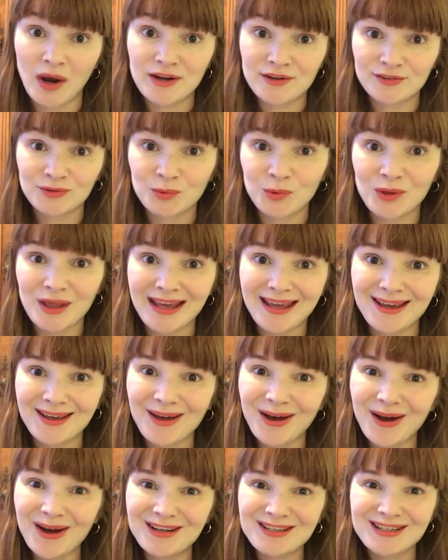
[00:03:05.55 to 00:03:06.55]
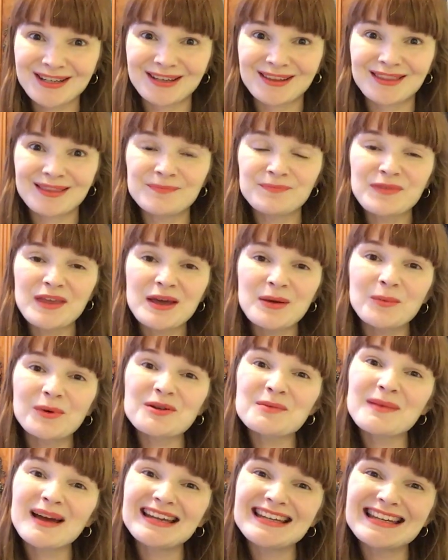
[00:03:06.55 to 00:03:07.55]
I just wore like a cardigan,
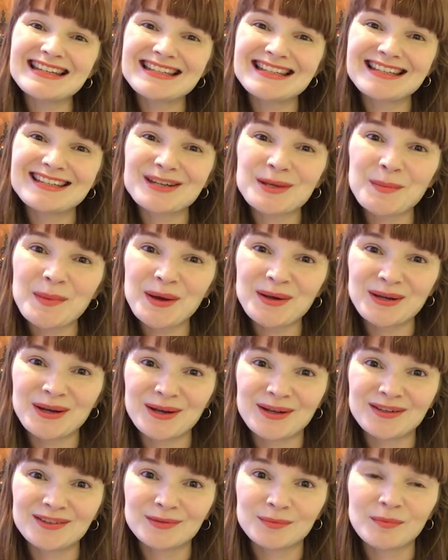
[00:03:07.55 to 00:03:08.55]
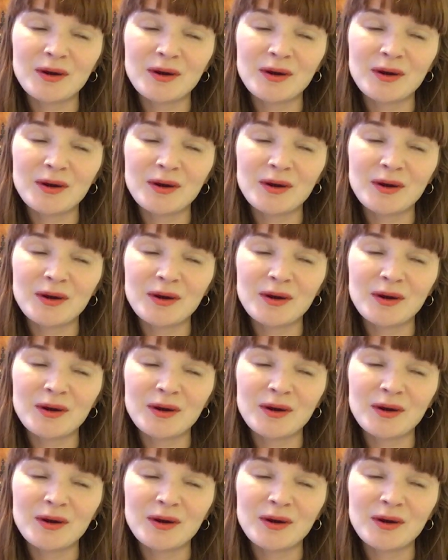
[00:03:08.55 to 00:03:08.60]
one of my knitted kimonos.